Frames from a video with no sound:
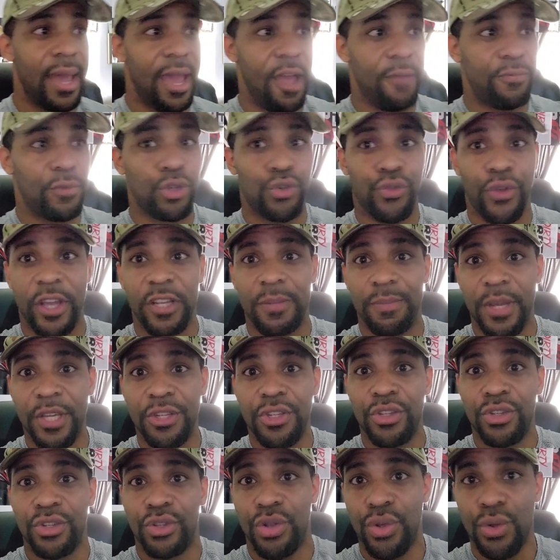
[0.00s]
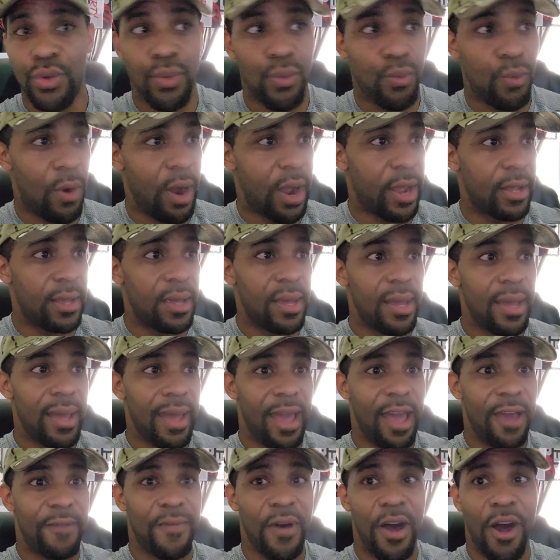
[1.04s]
If the transmission's tuned right,
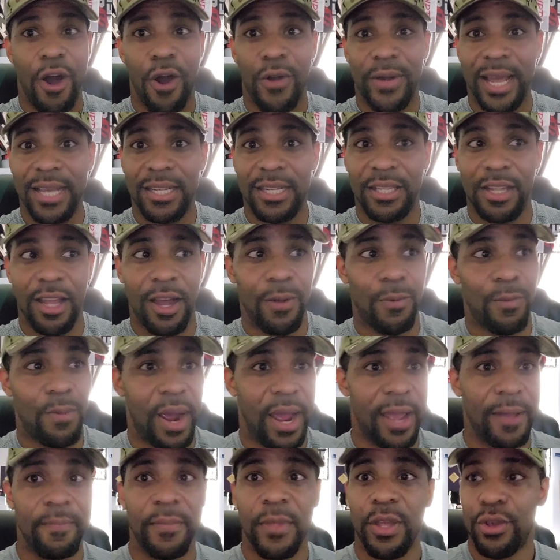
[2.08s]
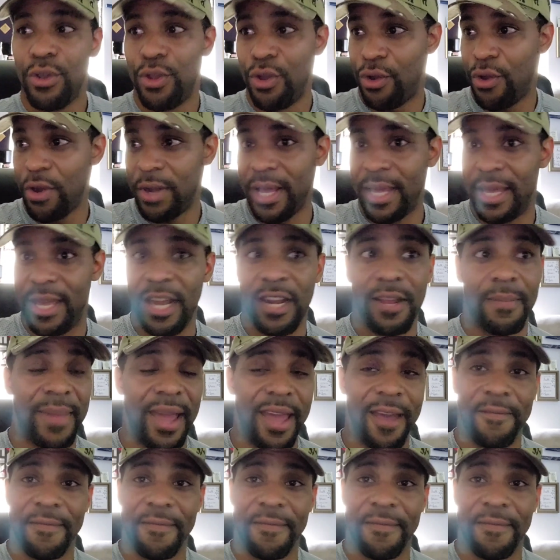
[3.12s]
if all that's done right, you're going to get him.